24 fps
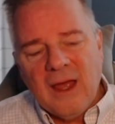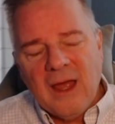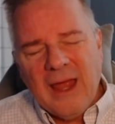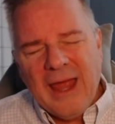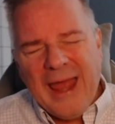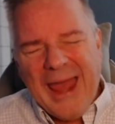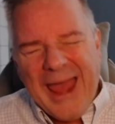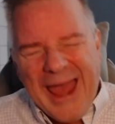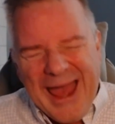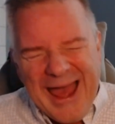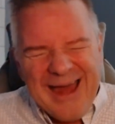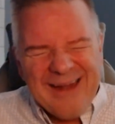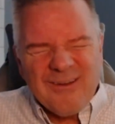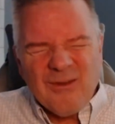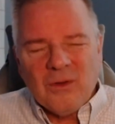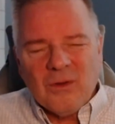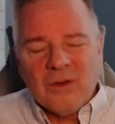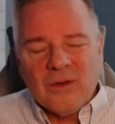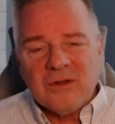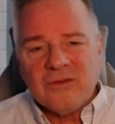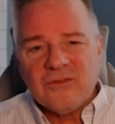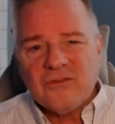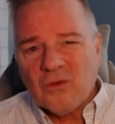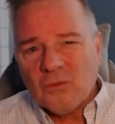
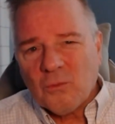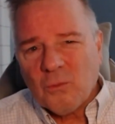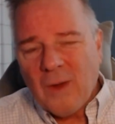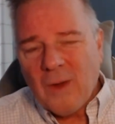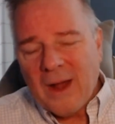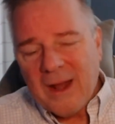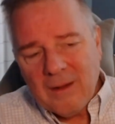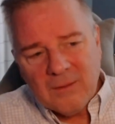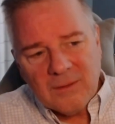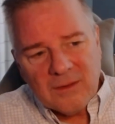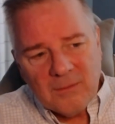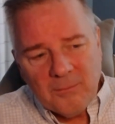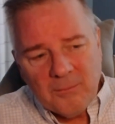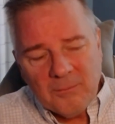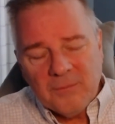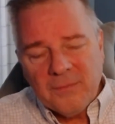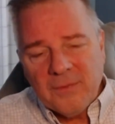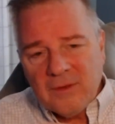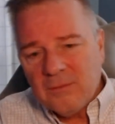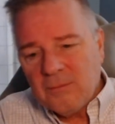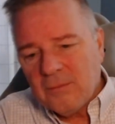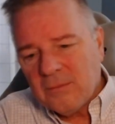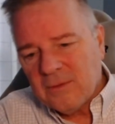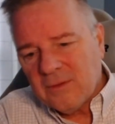add-ons around
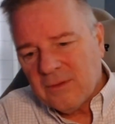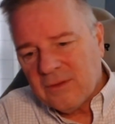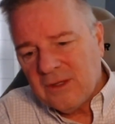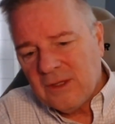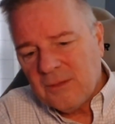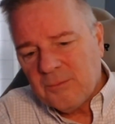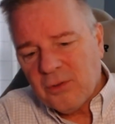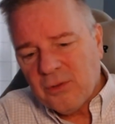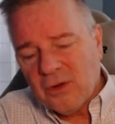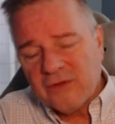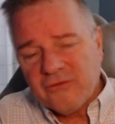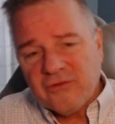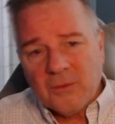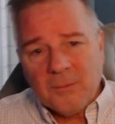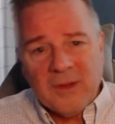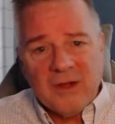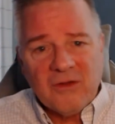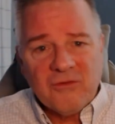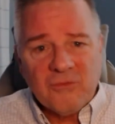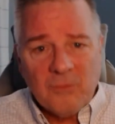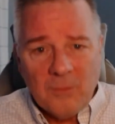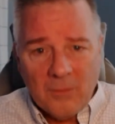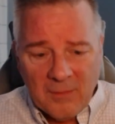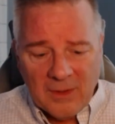the project
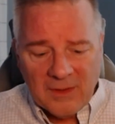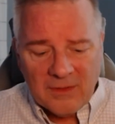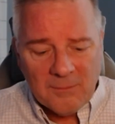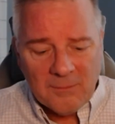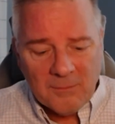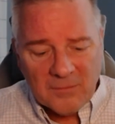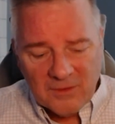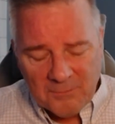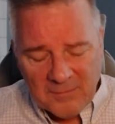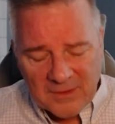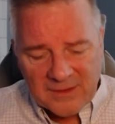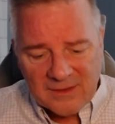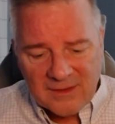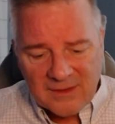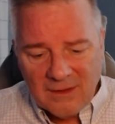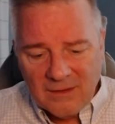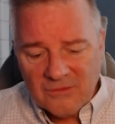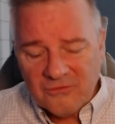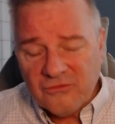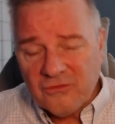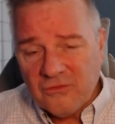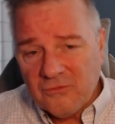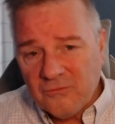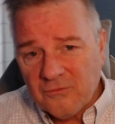management
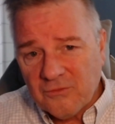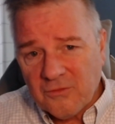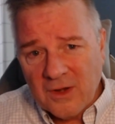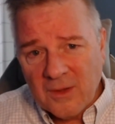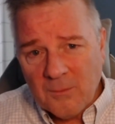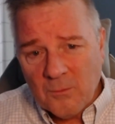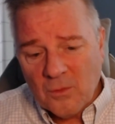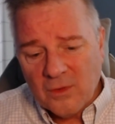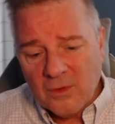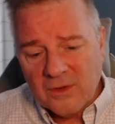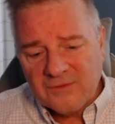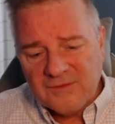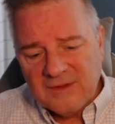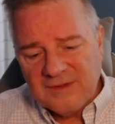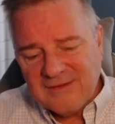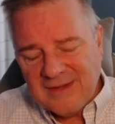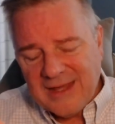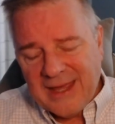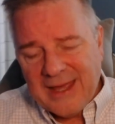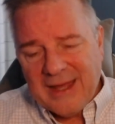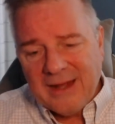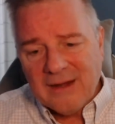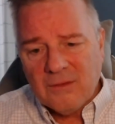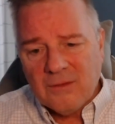methodology and frameworks, these
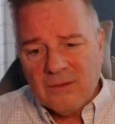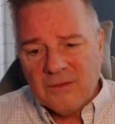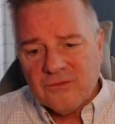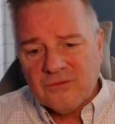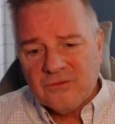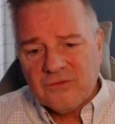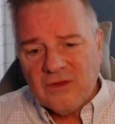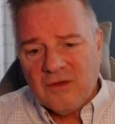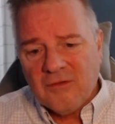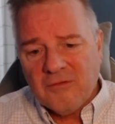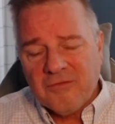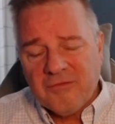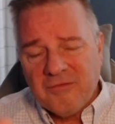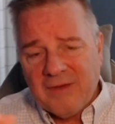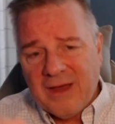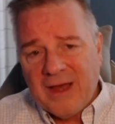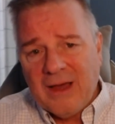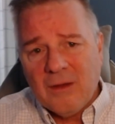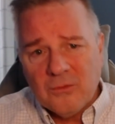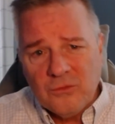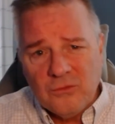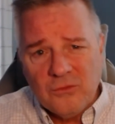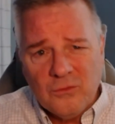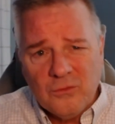add-ons of
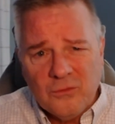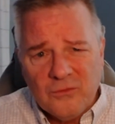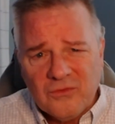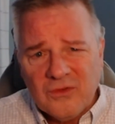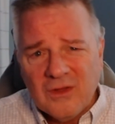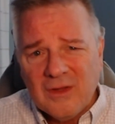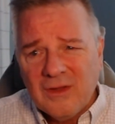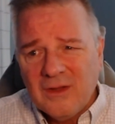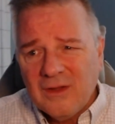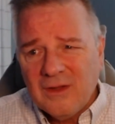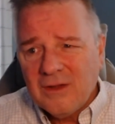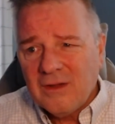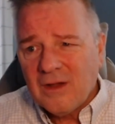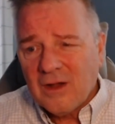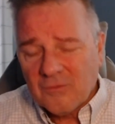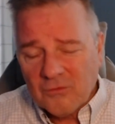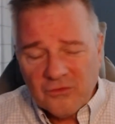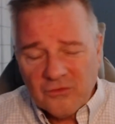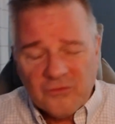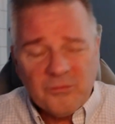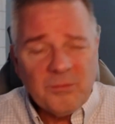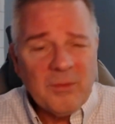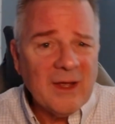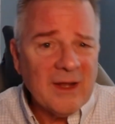values, of
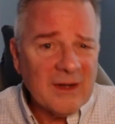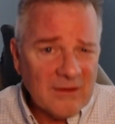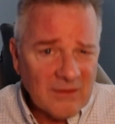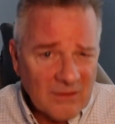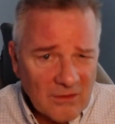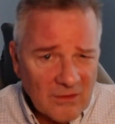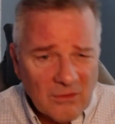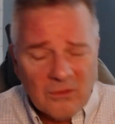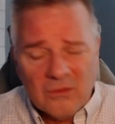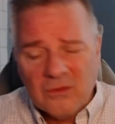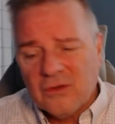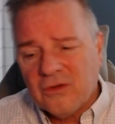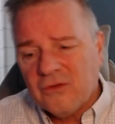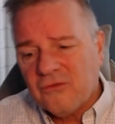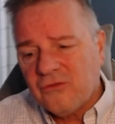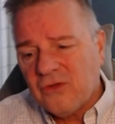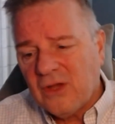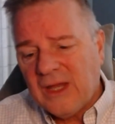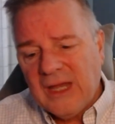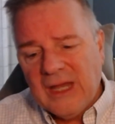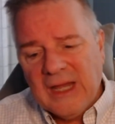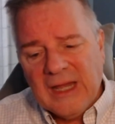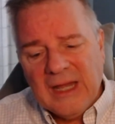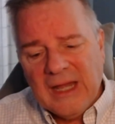respect and courage
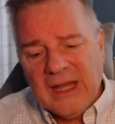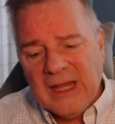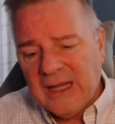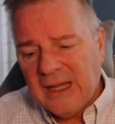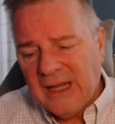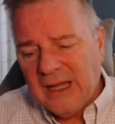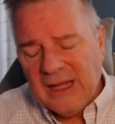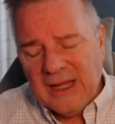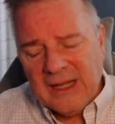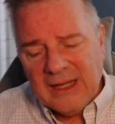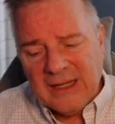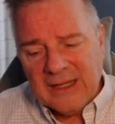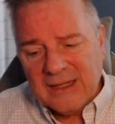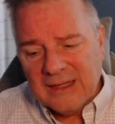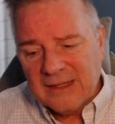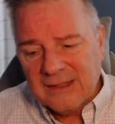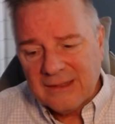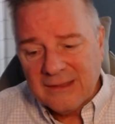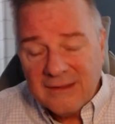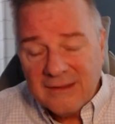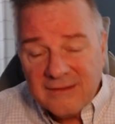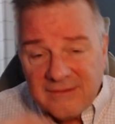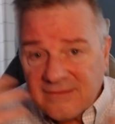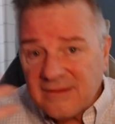and
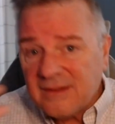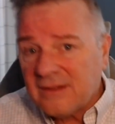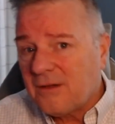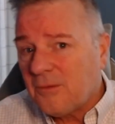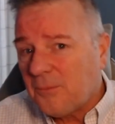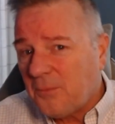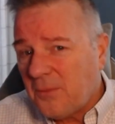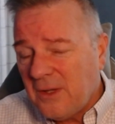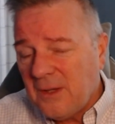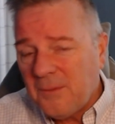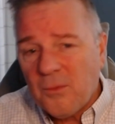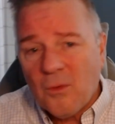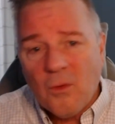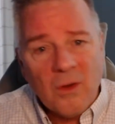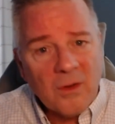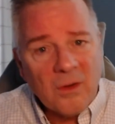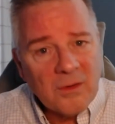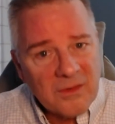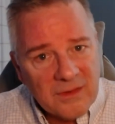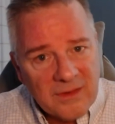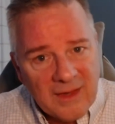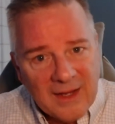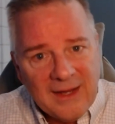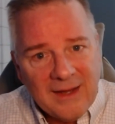listening to people
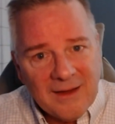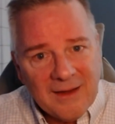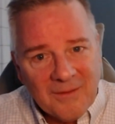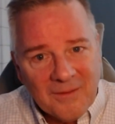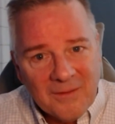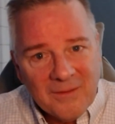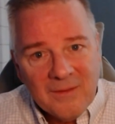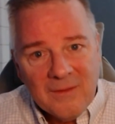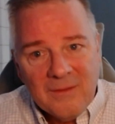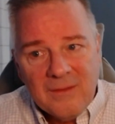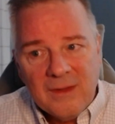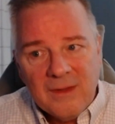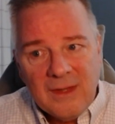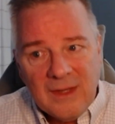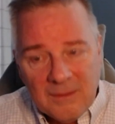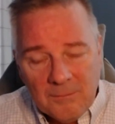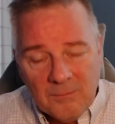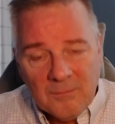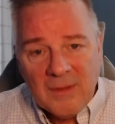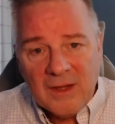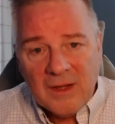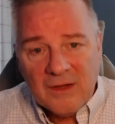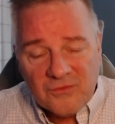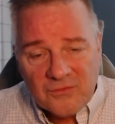are there.
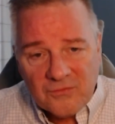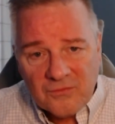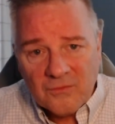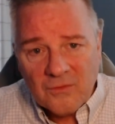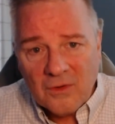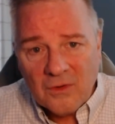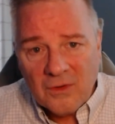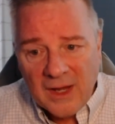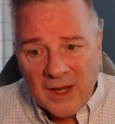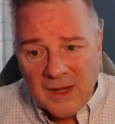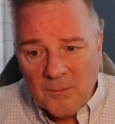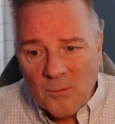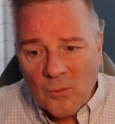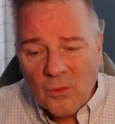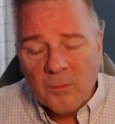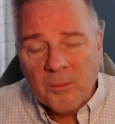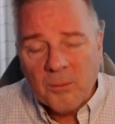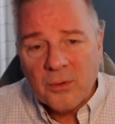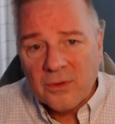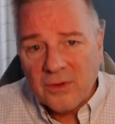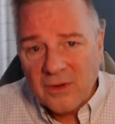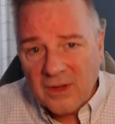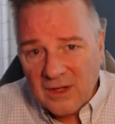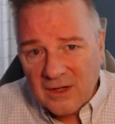It makes for a more
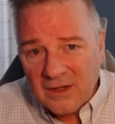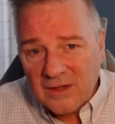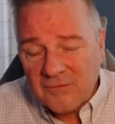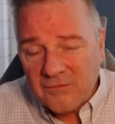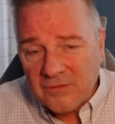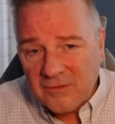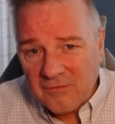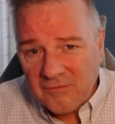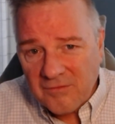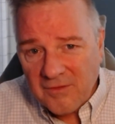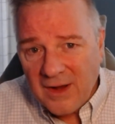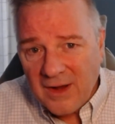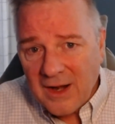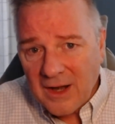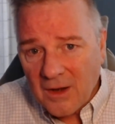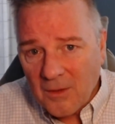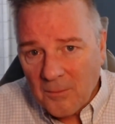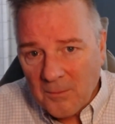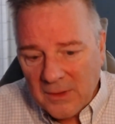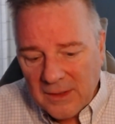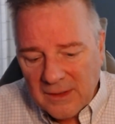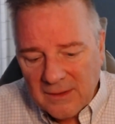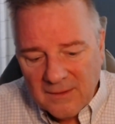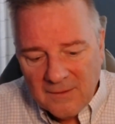productive
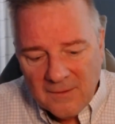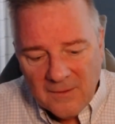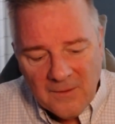environment.